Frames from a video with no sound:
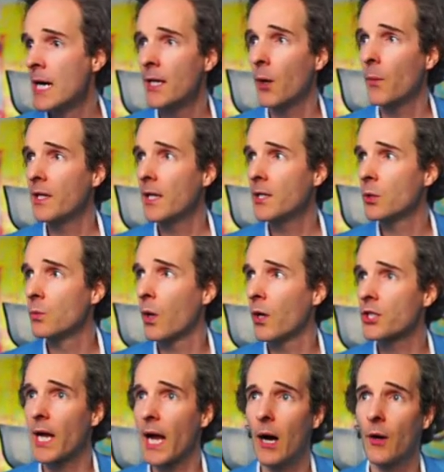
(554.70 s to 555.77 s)
that we need to
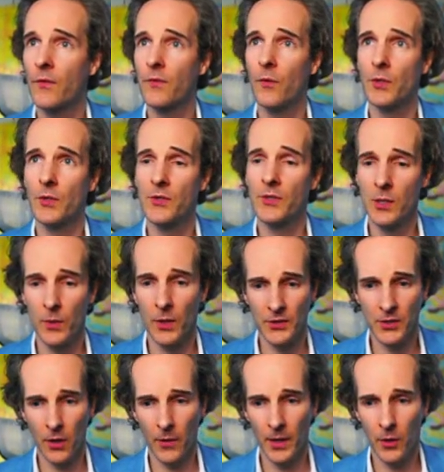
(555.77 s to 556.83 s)
watch out for to see
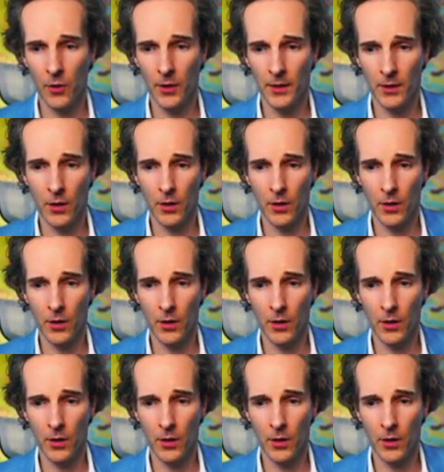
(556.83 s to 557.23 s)
what's going on